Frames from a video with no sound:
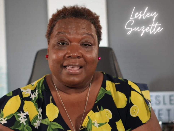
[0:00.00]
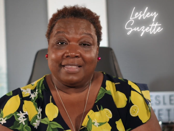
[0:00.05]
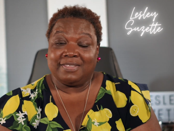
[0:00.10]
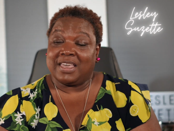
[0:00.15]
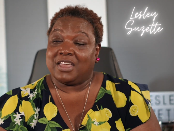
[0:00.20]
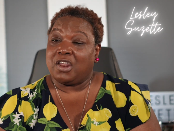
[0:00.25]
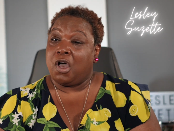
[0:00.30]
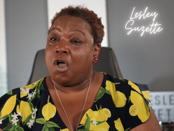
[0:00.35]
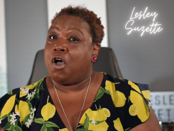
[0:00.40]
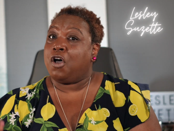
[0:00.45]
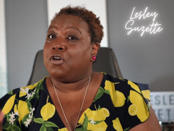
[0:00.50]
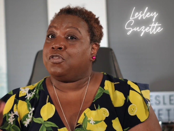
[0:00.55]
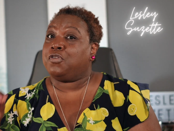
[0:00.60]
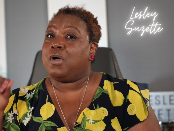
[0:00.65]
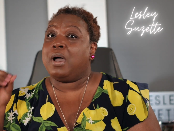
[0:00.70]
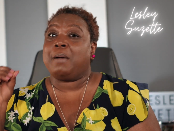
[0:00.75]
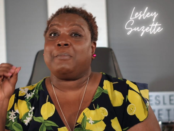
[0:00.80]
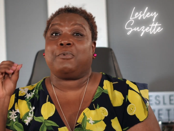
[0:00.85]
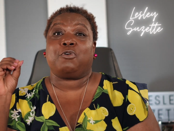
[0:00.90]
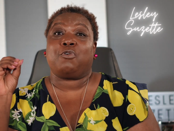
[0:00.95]
that although
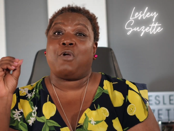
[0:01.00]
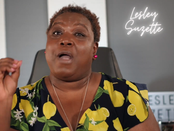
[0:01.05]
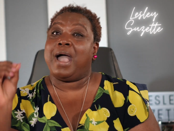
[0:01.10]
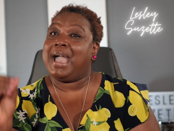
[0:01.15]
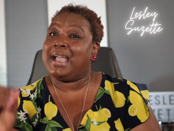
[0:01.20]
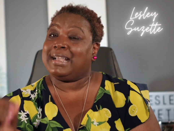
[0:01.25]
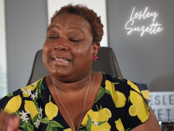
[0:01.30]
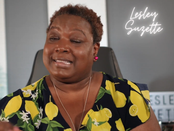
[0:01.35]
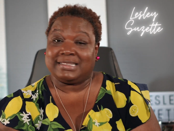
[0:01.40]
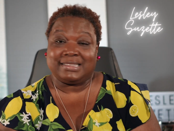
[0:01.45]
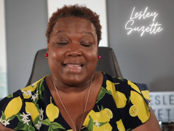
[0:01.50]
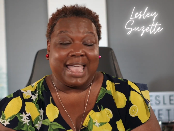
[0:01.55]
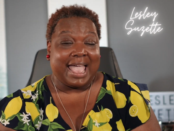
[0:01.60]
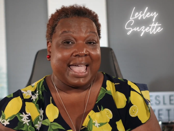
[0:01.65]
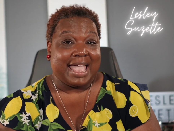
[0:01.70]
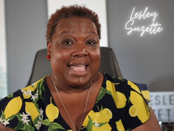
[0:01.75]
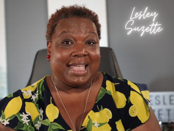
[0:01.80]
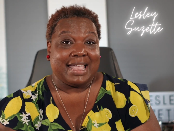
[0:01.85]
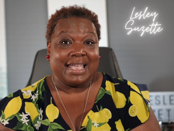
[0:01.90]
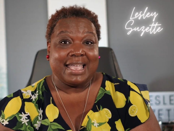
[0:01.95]
I'm crying
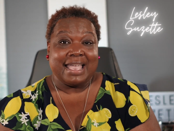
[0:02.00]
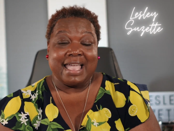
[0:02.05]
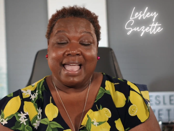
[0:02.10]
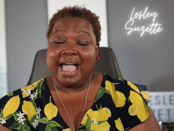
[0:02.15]
today,